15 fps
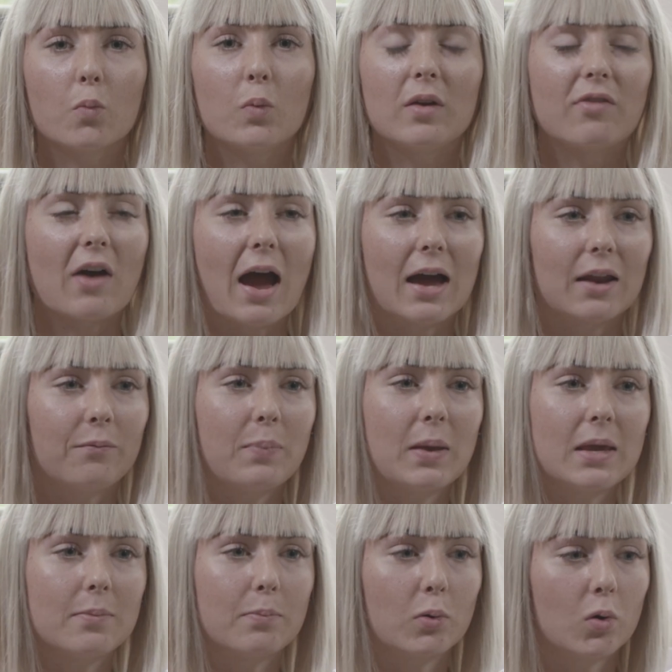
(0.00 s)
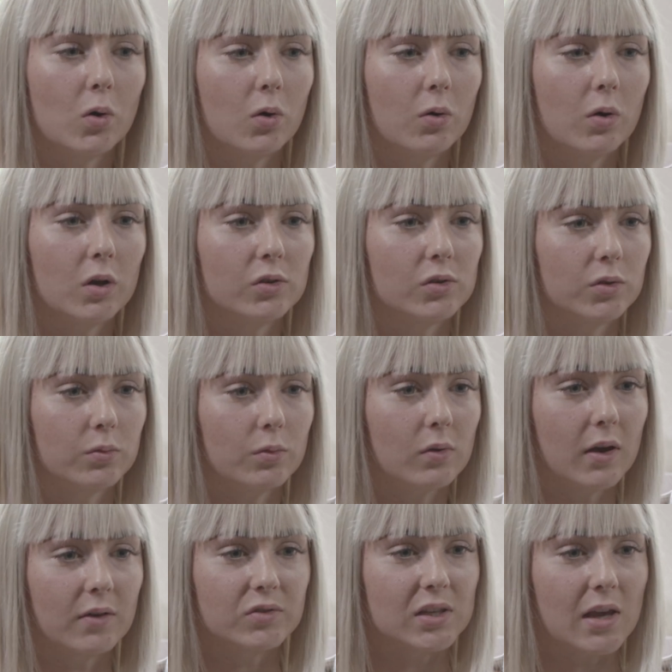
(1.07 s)
We've had people who
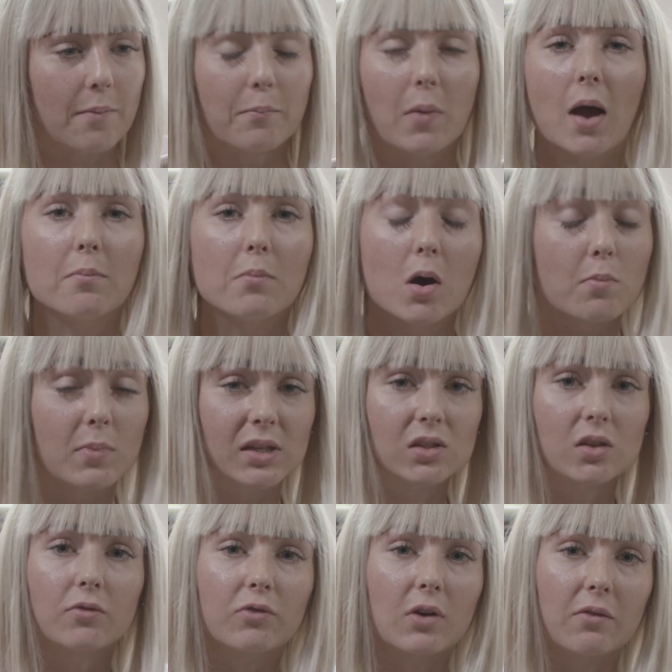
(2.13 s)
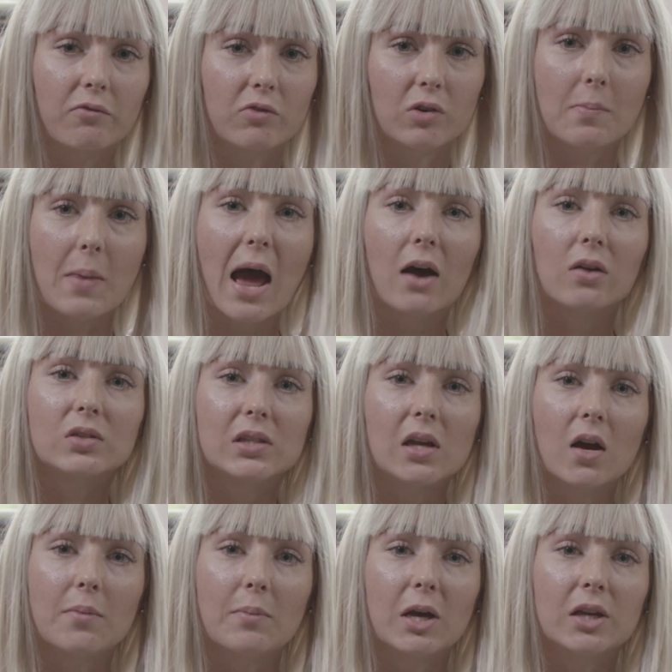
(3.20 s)
have said, my mum is suffering from
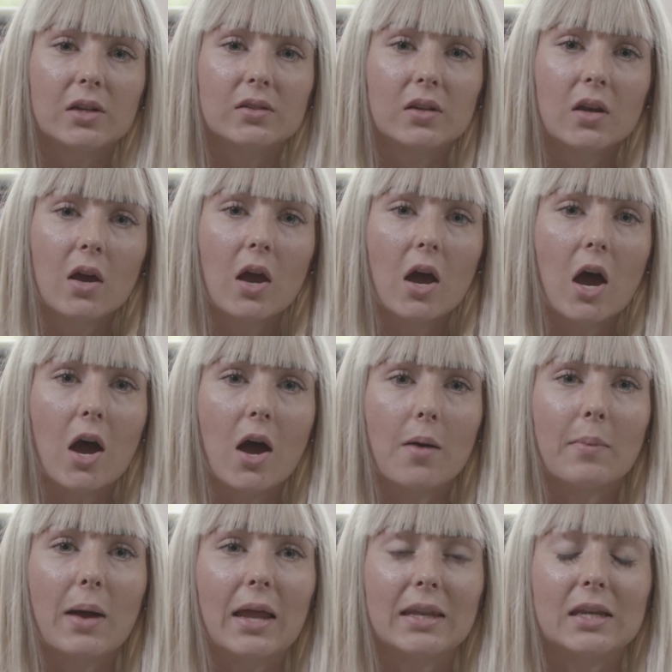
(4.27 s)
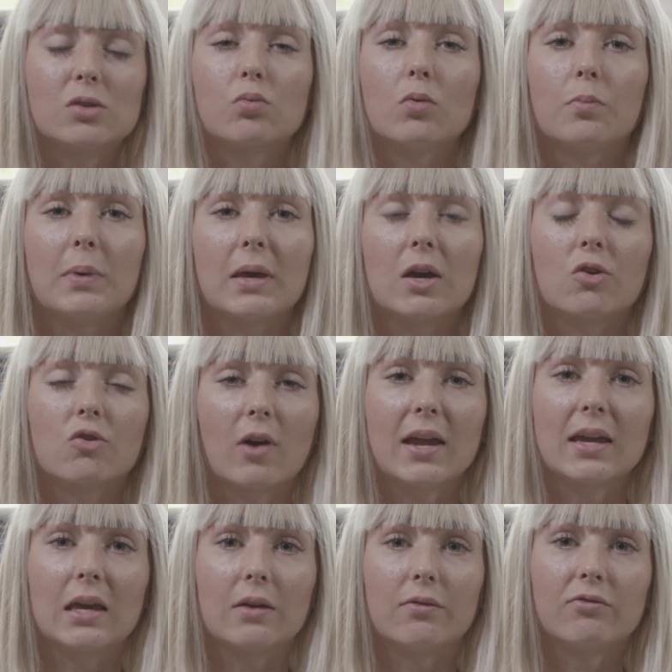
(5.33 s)
Alzheimer's, and this would be a
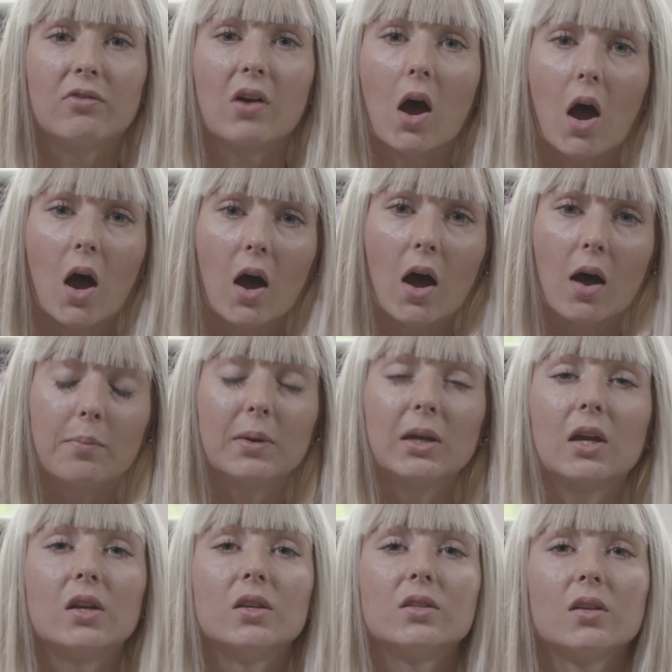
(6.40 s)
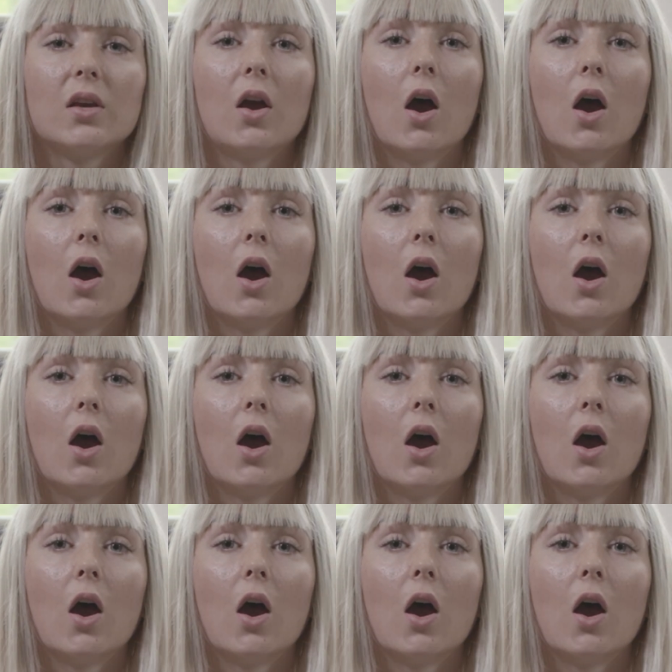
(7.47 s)
great gift for her because